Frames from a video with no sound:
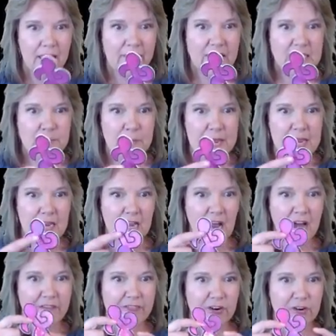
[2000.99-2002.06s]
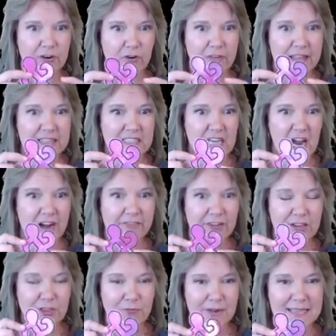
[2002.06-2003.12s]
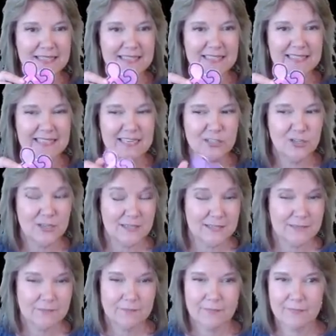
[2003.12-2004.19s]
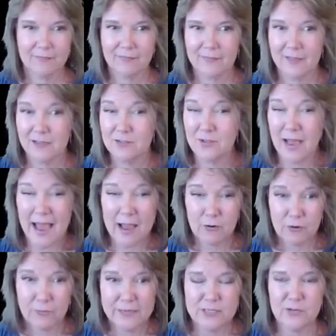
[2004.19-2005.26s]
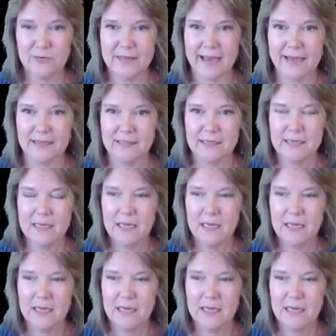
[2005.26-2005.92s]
that's being covered, or that's covering the rest of the stitches. So how do we do that?